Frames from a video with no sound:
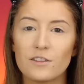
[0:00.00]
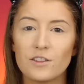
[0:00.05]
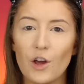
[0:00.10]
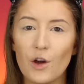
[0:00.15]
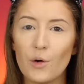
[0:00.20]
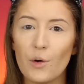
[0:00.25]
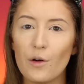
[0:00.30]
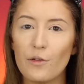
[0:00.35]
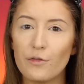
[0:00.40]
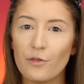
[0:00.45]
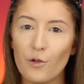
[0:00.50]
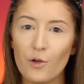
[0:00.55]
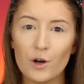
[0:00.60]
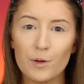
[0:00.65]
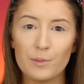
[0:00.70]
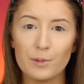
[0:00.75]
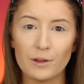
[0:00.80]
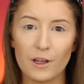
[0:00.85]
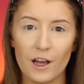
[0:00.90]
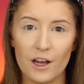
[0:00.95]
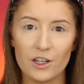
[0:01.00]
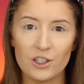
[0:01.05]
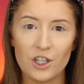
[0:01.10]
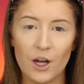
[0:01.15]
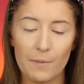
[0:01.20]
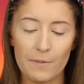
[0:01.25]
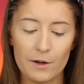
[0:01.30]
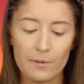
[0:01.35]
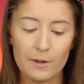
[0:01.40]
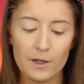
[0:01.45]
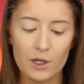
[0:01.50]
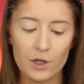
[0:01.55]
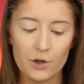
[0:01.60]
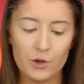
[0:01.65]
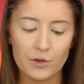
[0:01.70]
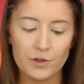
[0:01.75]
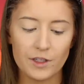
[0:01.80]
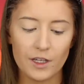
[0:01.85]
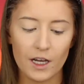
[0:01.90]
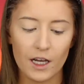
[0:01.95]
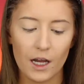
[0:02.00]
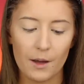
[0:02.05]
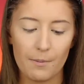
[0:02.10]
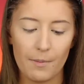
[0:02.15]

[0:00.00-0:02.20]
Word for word: So for blush, I'm gonna be using